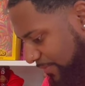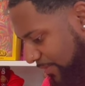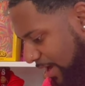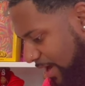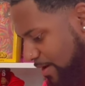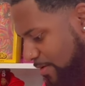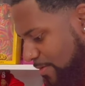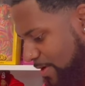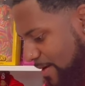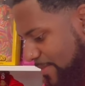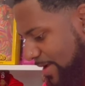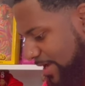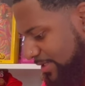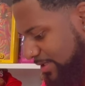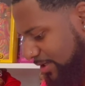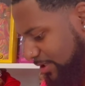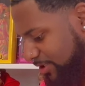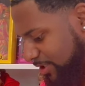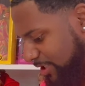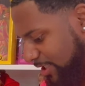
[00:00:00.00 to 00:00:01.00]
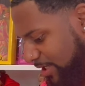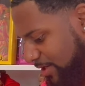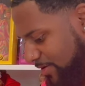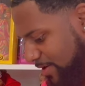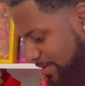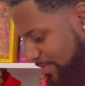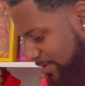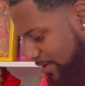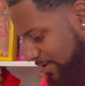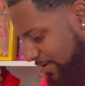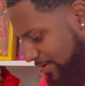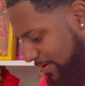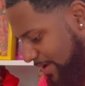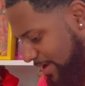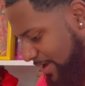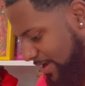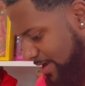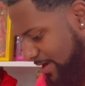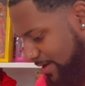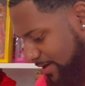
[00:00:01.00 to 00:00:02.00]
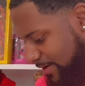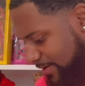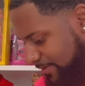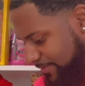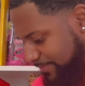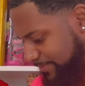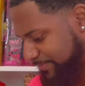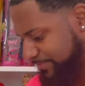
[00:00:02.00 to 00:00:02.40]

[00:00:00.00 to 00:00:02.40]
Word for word: I don't want to mess her gel up in her hair